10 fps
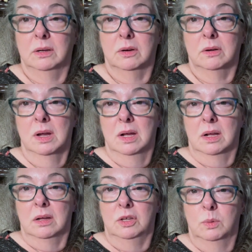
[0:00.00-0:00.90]
They're
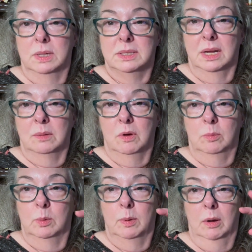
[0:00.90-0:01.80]
U S A
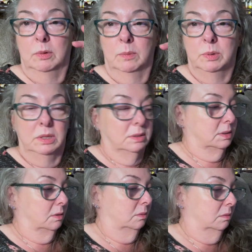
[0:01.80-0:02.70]
mom and pop companies.
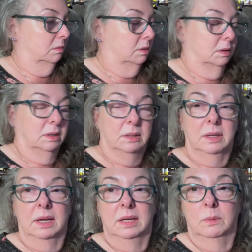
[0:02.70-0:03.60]
So
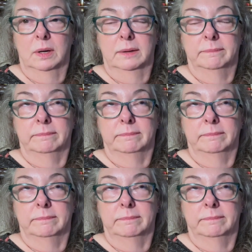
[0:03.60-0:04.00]
anyway,